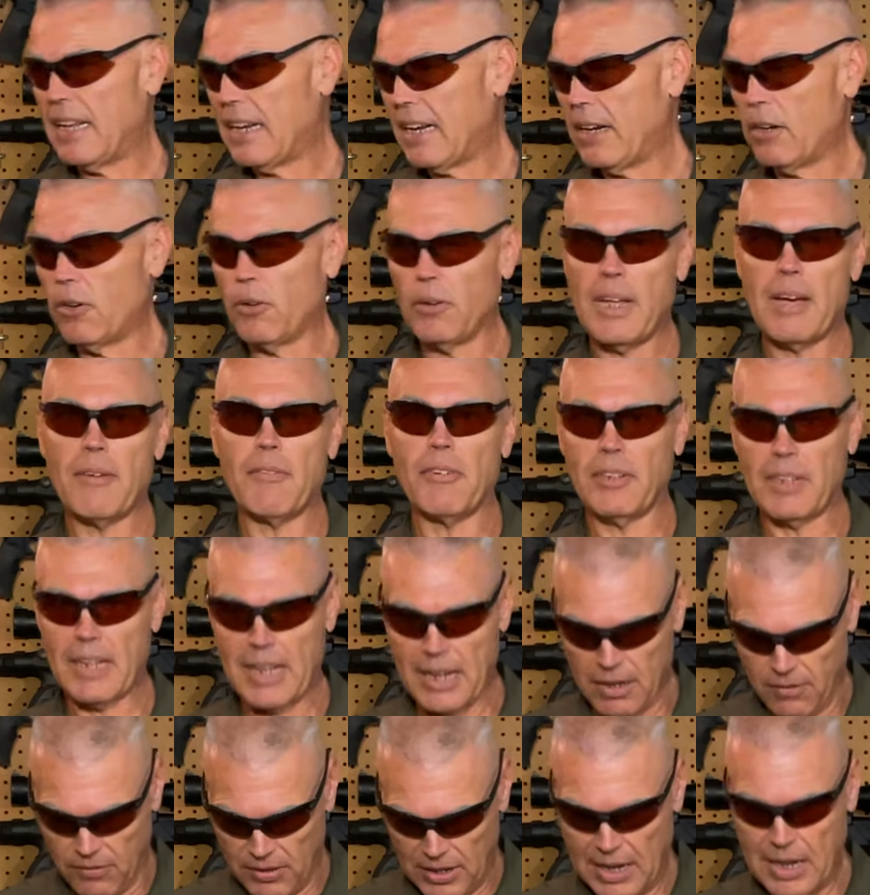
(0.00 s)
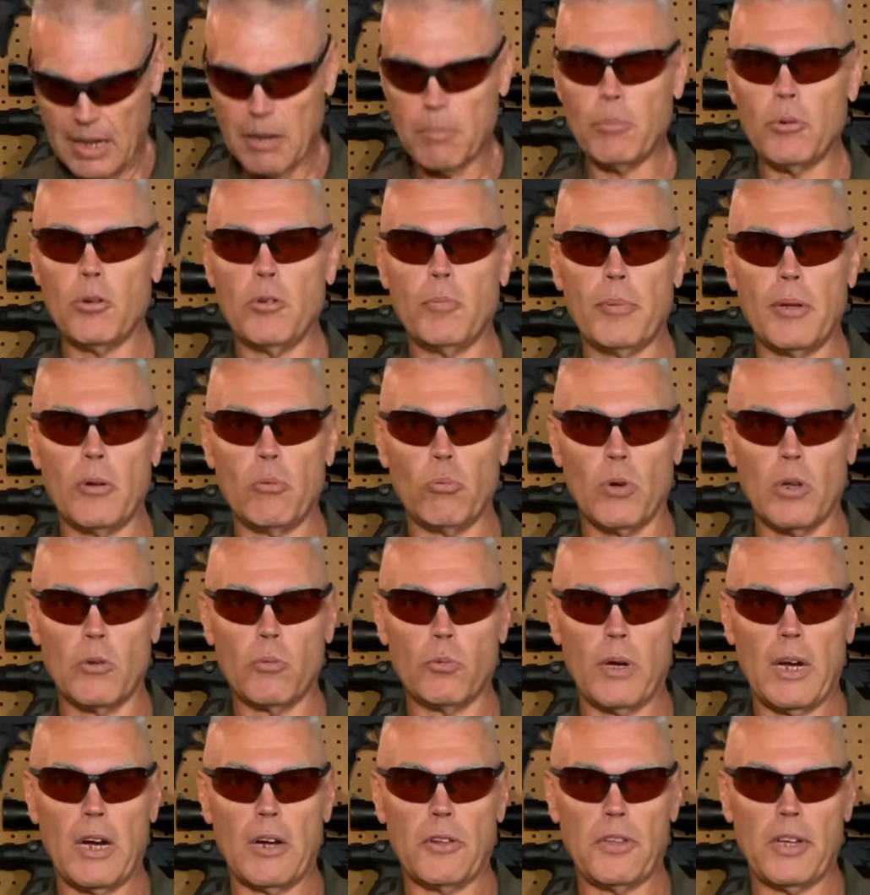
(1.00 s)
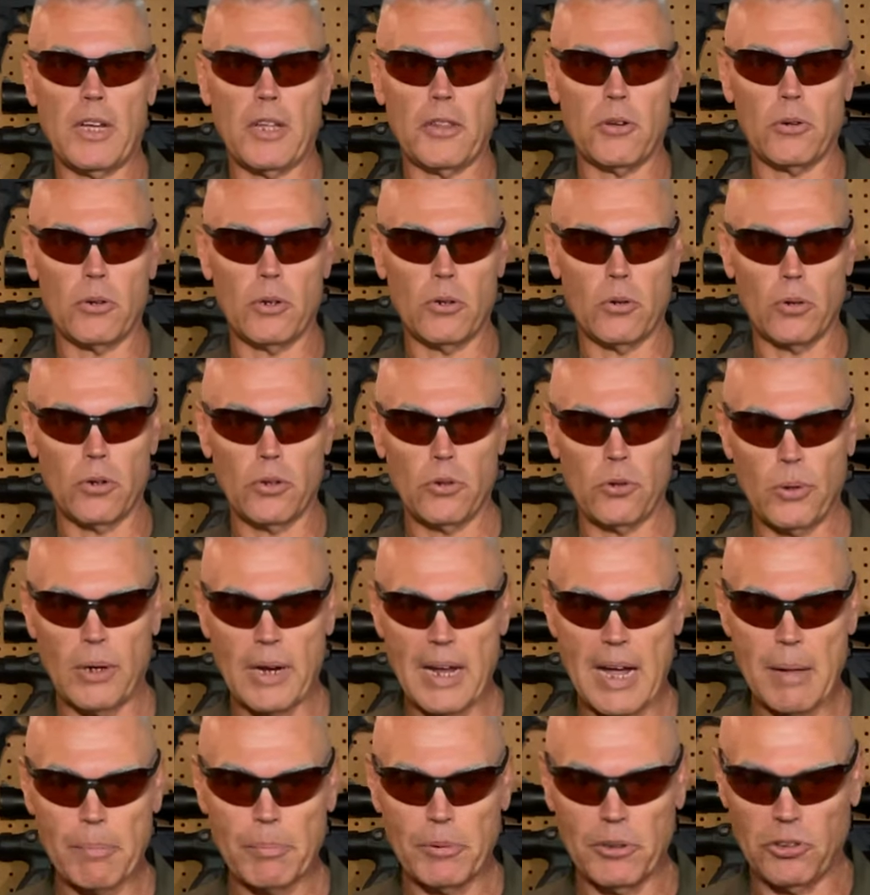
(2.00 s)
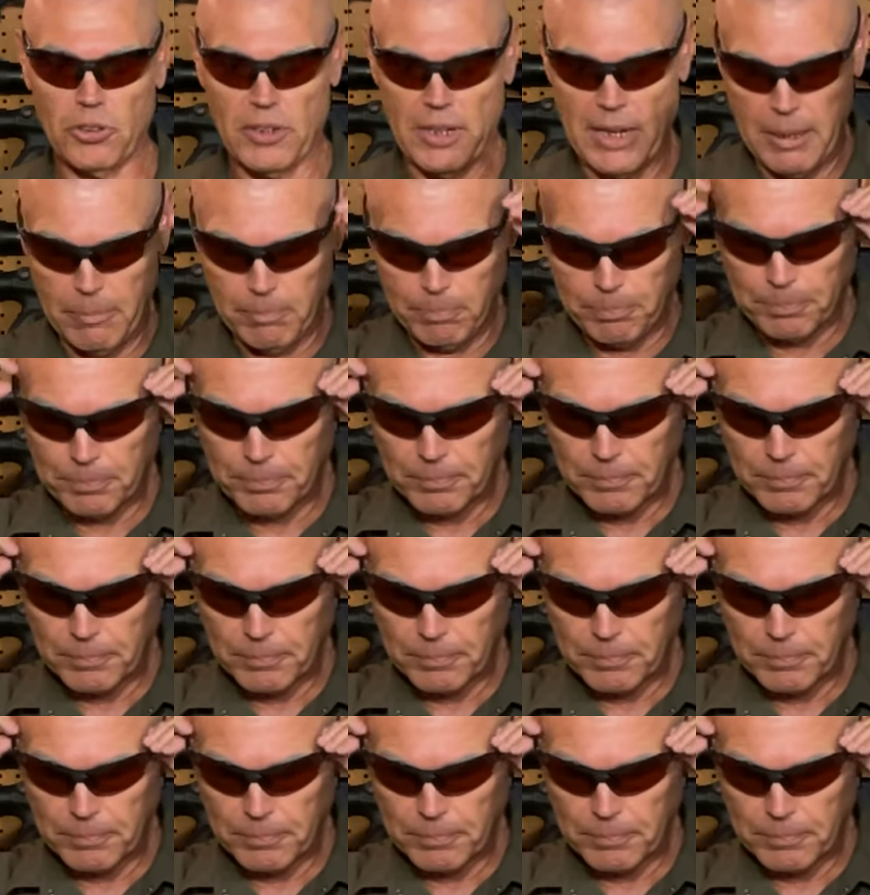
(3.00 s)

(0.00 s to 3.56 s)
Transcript: and I don't have a lot of head movement one way or the other in order to accomplish that.